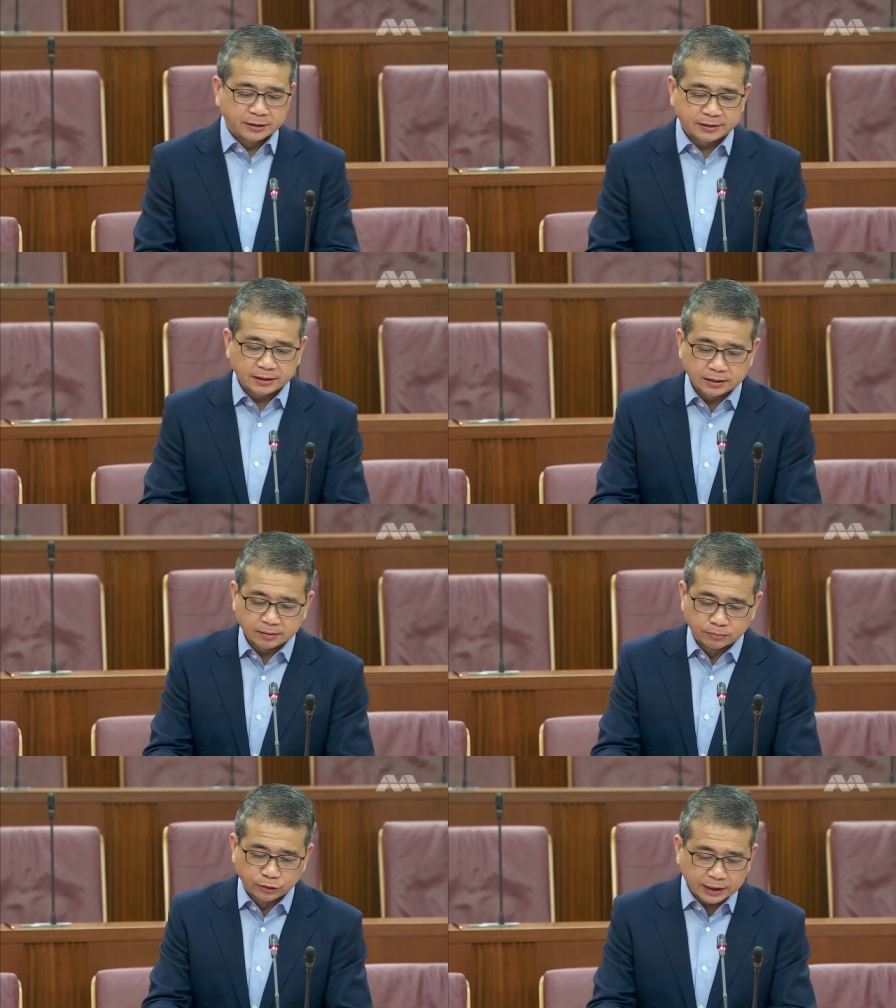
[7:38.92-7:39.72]

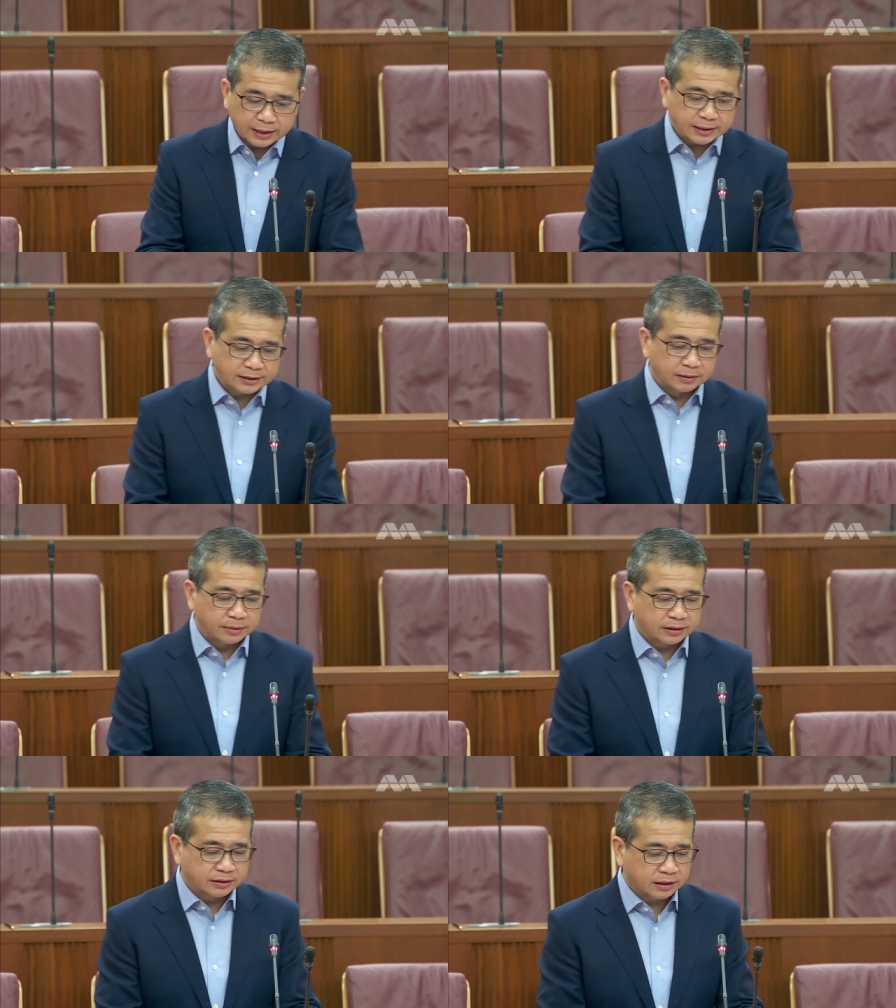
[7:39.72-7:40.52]
Mr. Murali asked
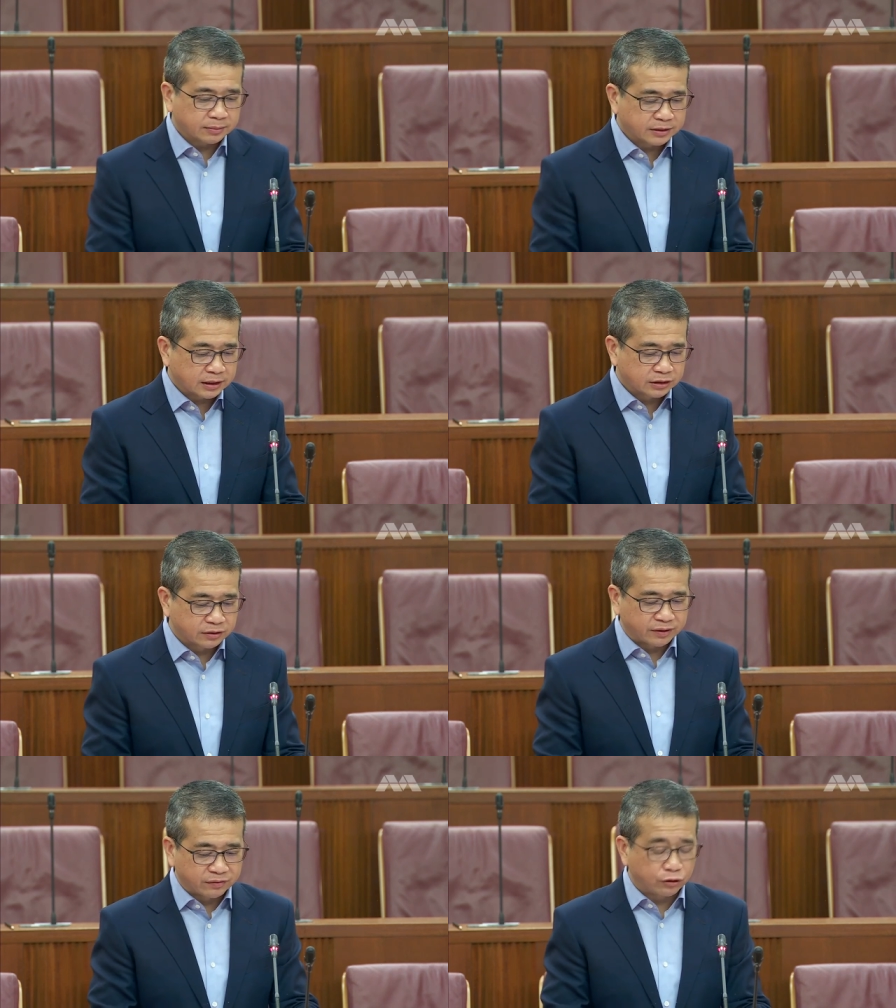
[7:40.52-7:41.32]
about the circumstances
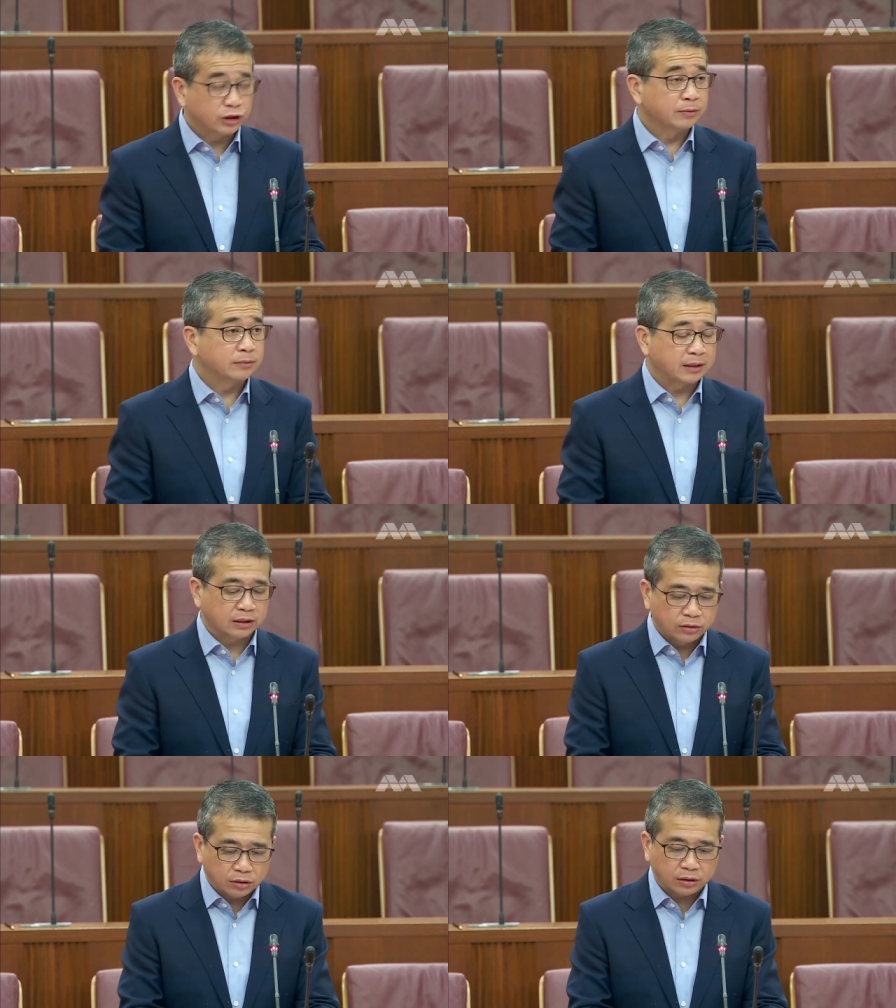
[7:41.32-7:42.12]
of enforcement by
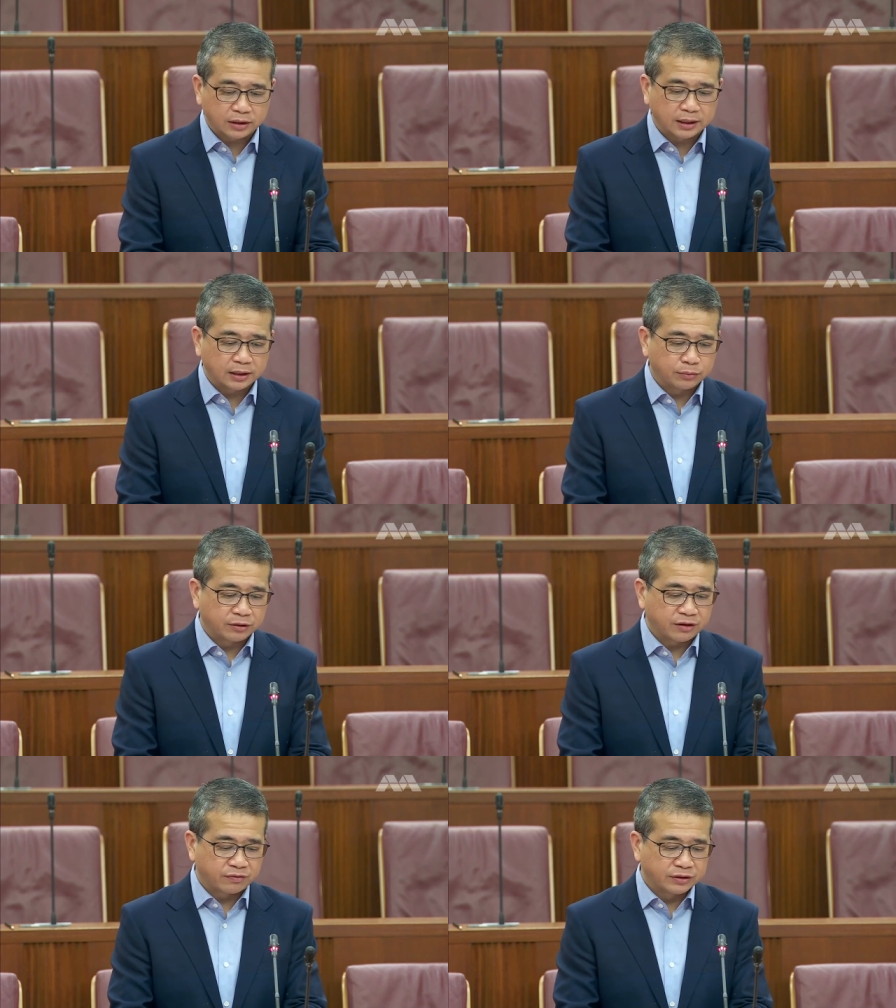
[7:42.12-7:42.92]
the court in,
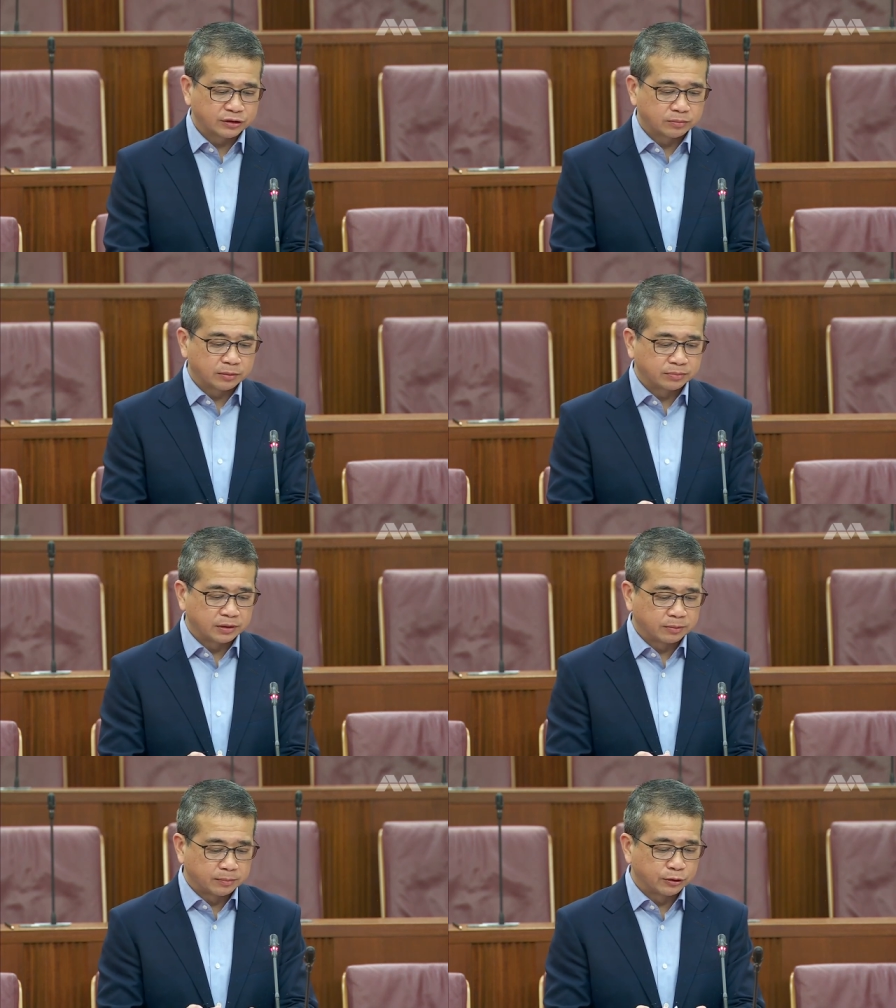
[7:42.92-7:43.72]
with reference to pro
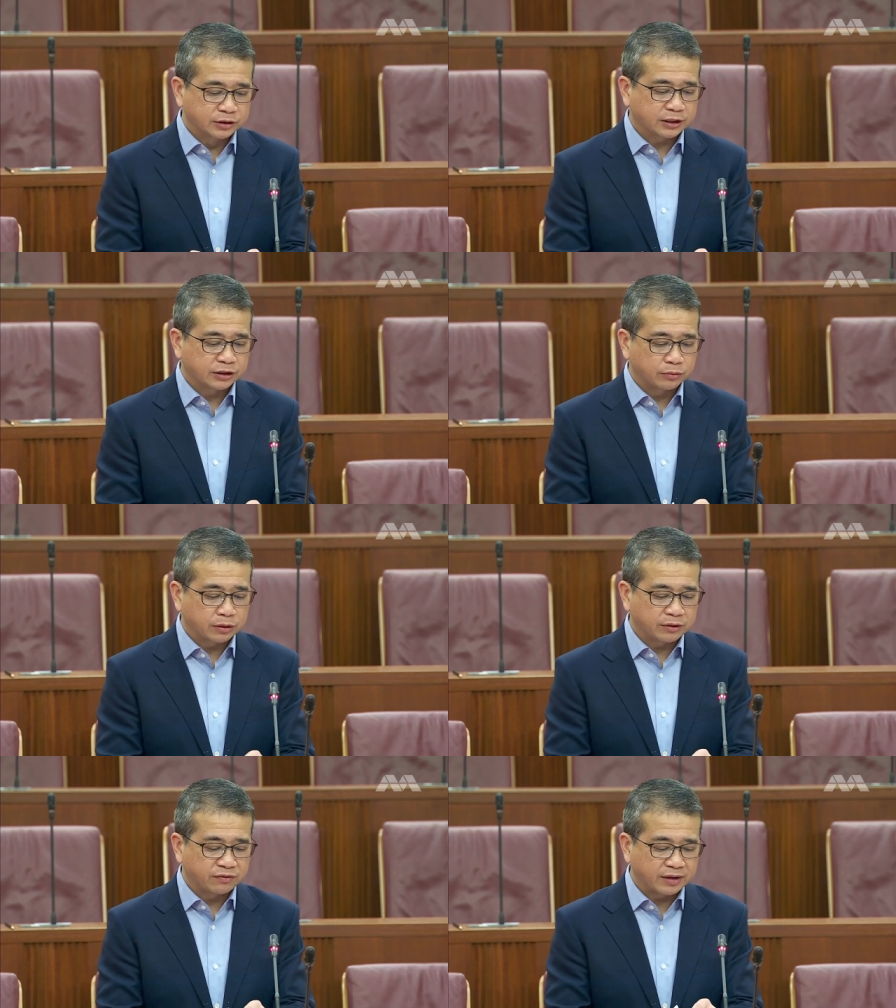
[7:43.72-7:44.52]
the proposed section
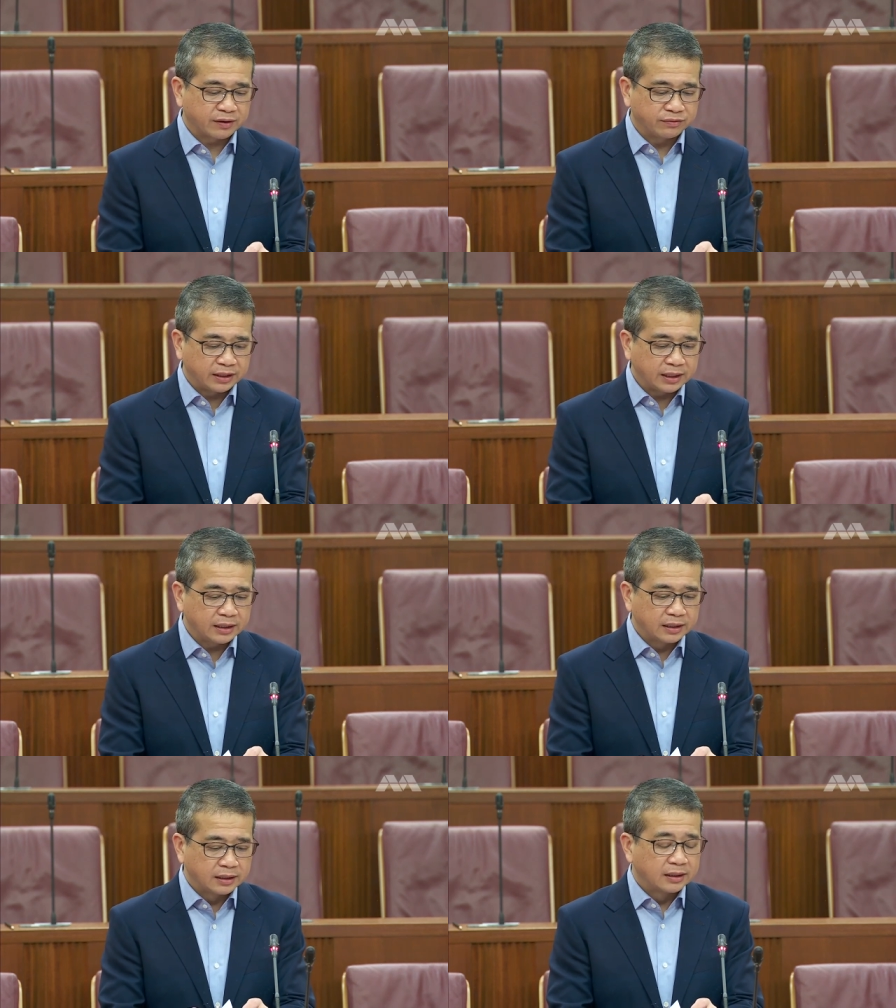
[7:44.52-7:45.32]
115D